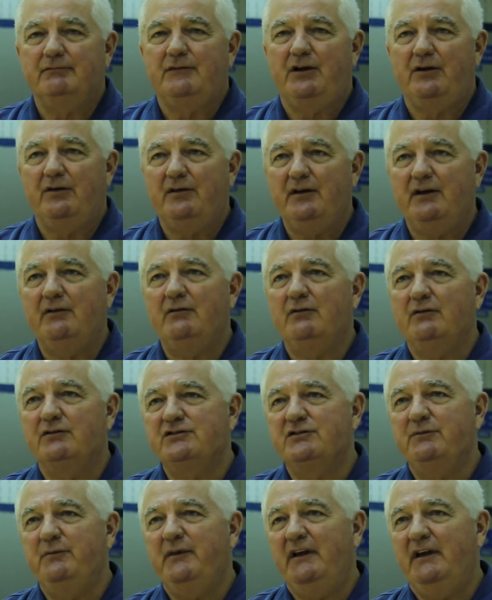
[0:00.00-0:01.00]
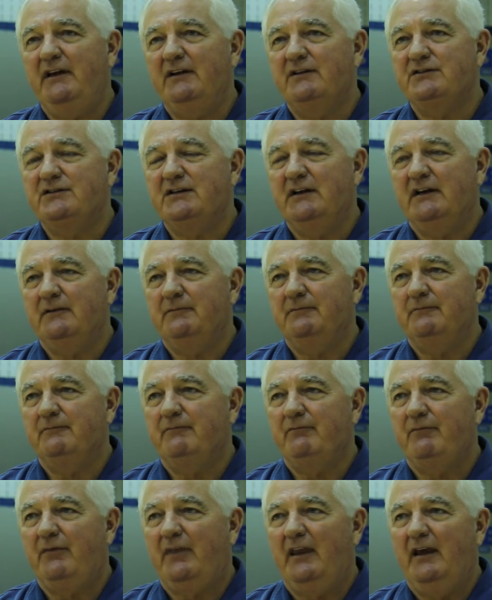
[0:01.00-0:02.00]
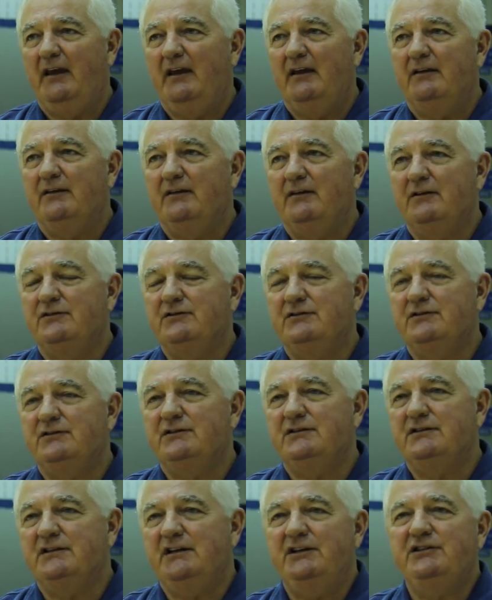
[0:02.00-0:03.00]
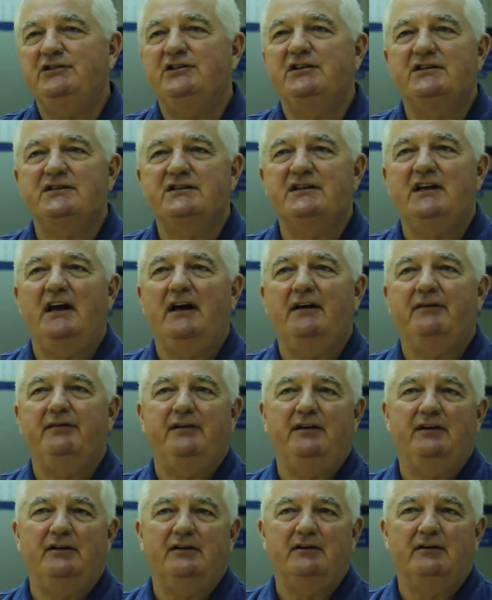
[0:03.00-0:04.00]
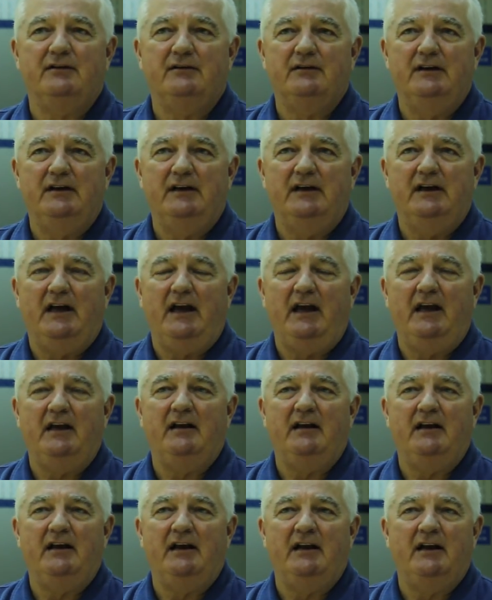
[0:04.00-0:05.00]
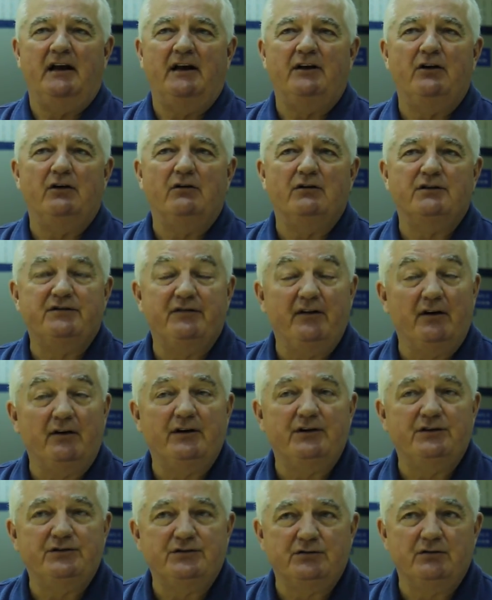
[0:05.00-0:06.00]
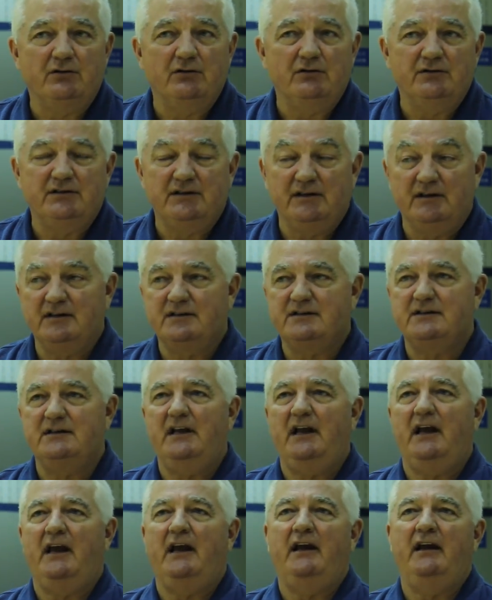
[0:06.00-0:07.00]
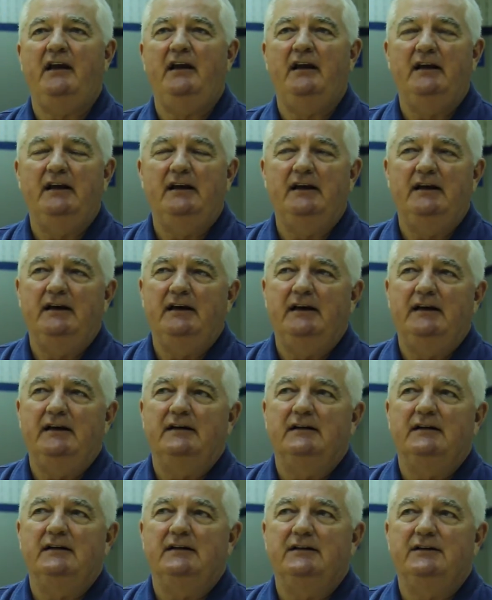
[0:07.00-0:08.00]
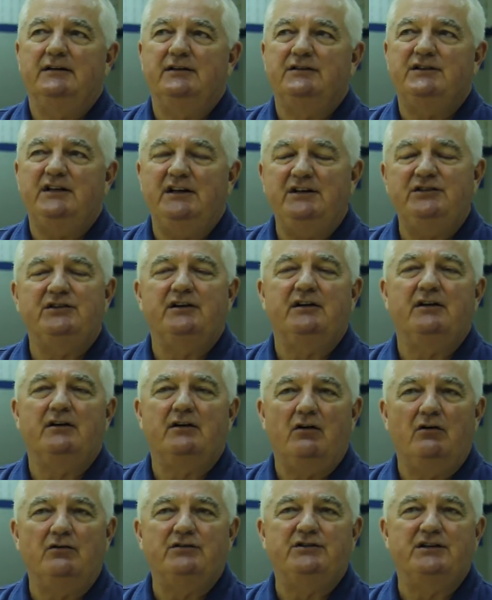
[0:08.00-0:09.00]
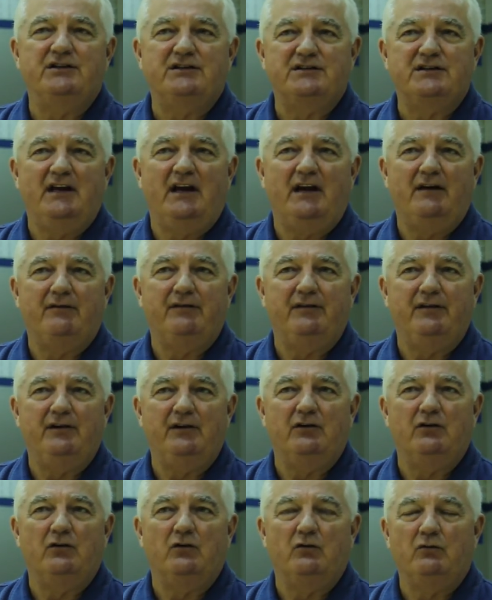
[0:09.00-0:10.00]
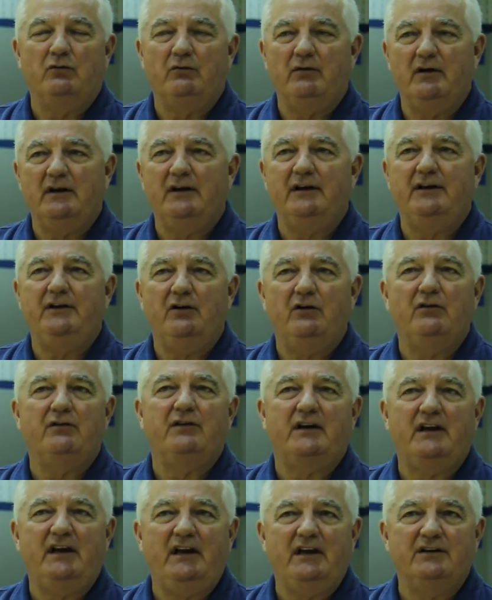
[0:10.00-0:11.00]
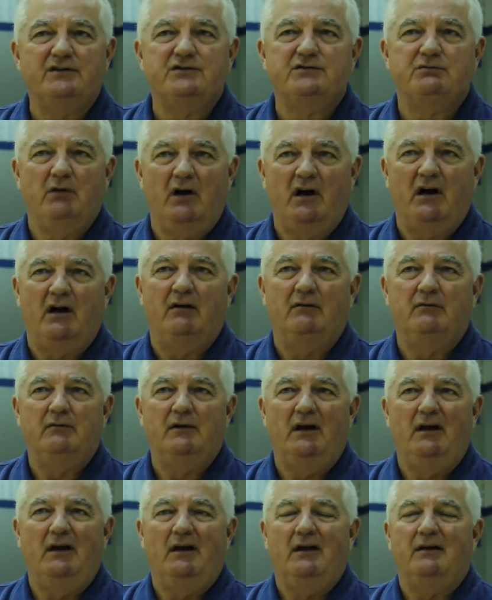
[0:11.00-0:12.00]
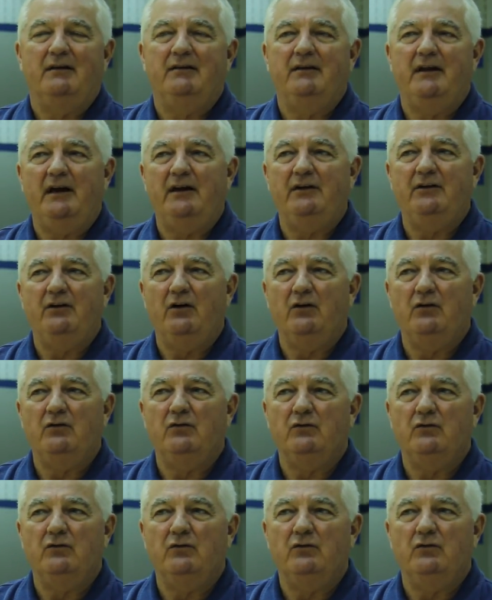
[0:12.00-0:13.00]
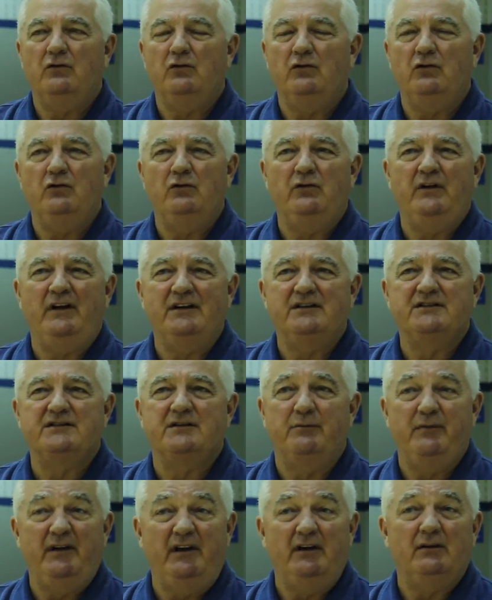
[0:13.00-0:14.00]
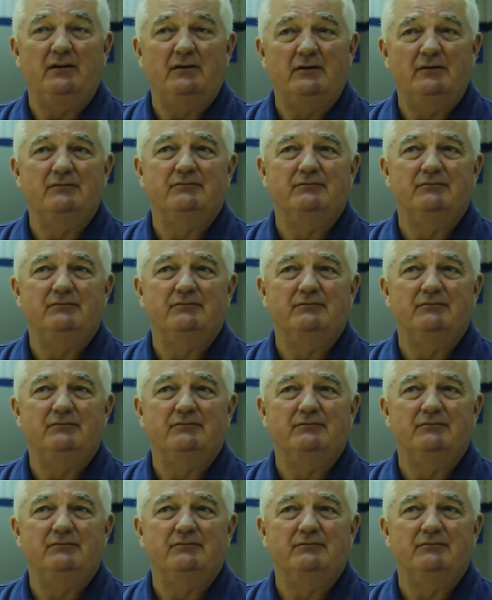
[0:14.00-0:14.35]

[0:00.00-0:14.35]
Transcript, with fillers: Cathedral to me is that the teaching staff here, and, and I know it's very true to this day, the teaching and coaching staff here really know the kids well. They know who needs a meal